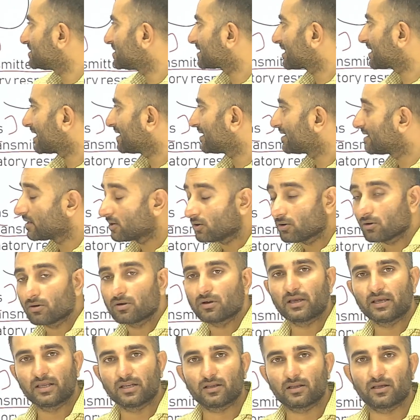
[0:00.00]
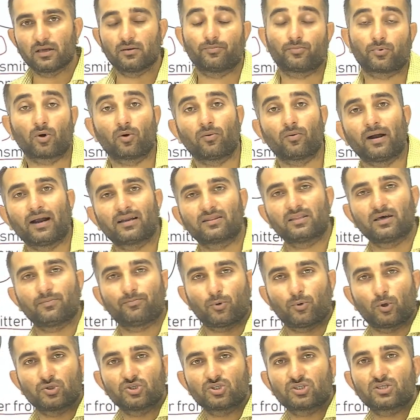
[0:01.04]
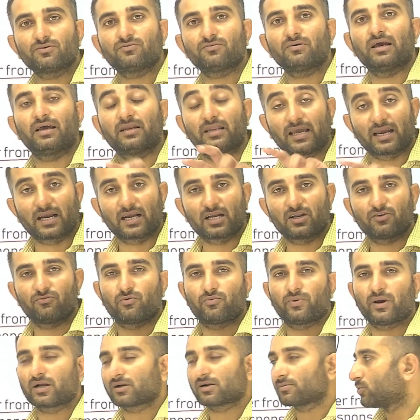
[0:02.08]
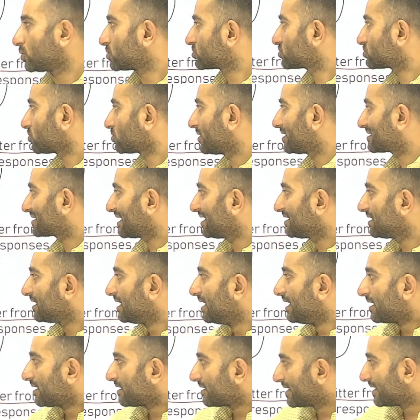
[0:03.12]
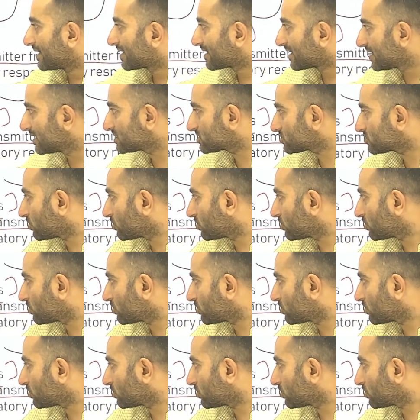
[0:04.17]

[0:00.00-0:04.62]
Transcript: can provide the positive and negative effect both. So it can decrease or